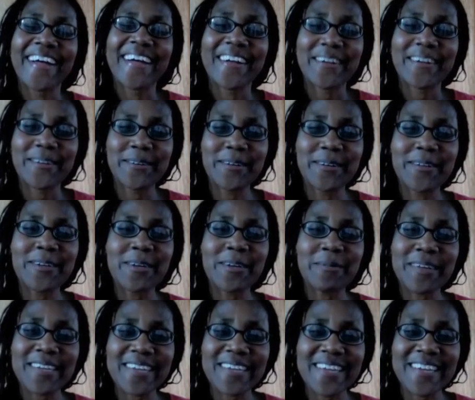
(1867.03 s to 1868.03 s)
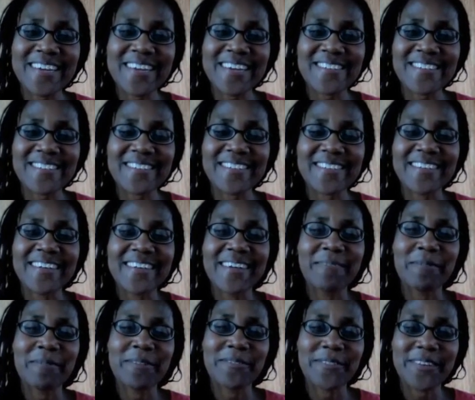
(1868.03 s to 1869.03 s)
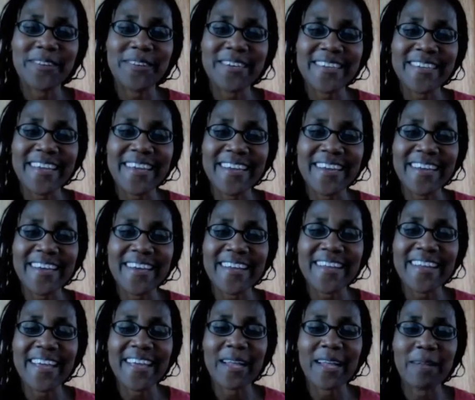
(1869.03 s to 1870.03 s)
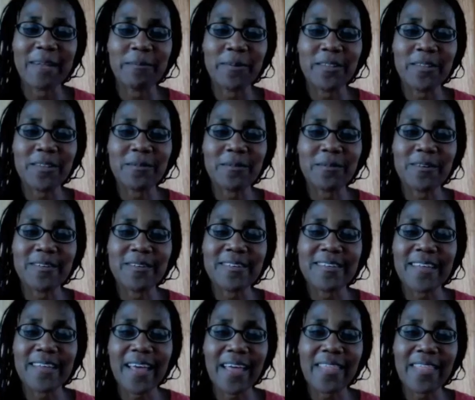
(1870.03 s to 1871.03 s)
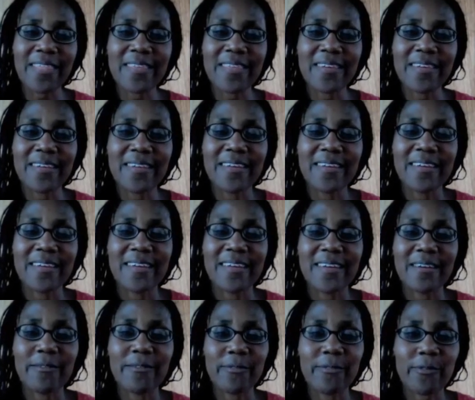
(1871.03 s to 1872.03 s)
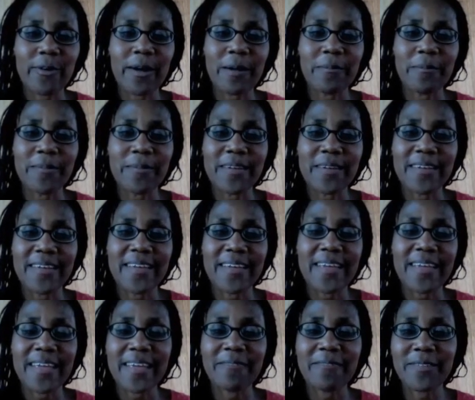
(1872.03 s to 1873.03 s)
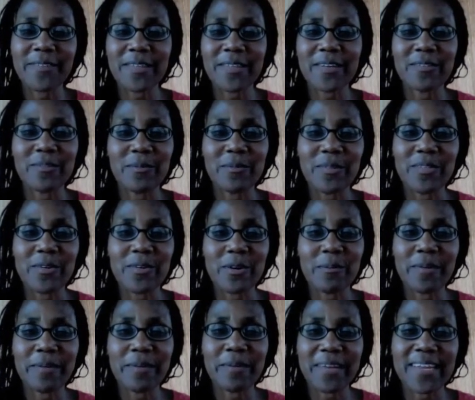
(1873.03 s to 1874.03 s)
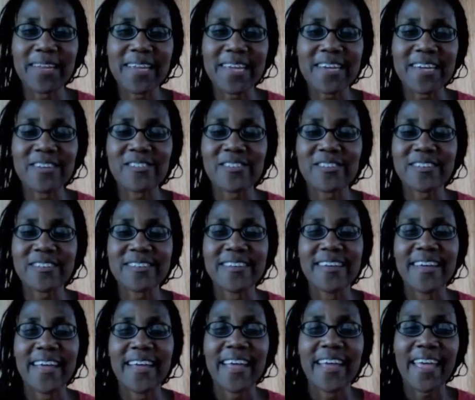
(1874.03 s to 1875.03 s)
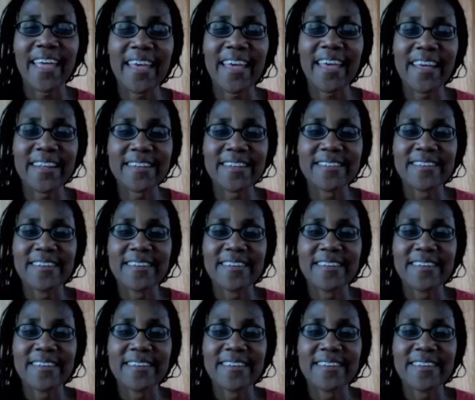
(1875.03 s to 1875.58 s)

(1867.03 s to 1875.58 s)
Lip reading: Google your medication before you take it, and put the word death from and fill in with your medication. And